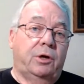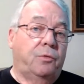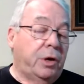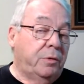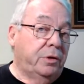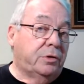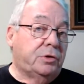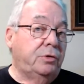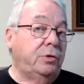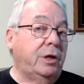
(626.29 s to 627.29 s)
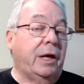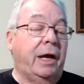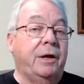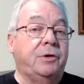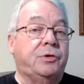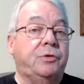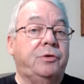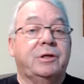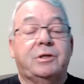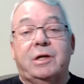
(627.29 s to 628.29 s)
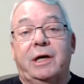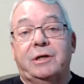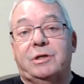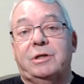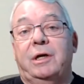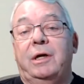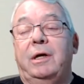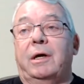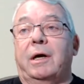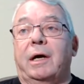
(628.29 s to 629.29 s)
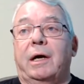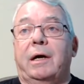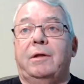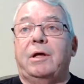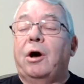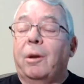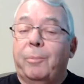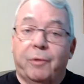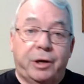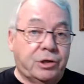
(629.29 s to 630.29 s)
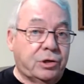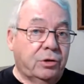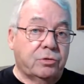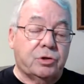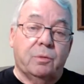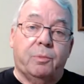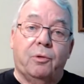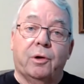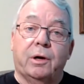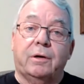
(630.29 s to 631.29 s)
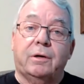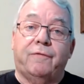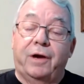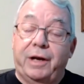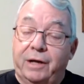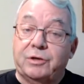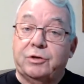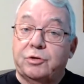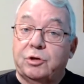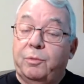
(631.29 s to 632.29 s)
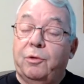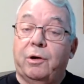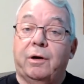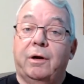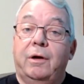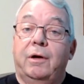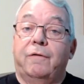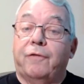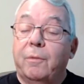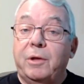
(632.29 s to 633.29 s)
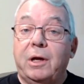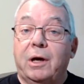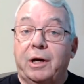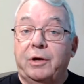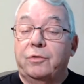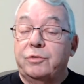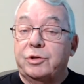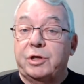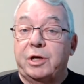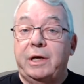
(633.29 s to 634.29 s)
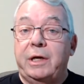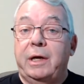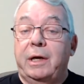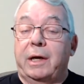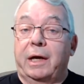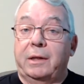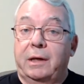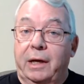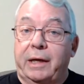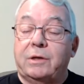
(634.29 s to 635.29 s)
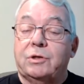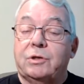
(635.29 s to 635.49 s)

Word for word: We were the two that had to discuss uh, the operational support, financial support from the IOC and the like.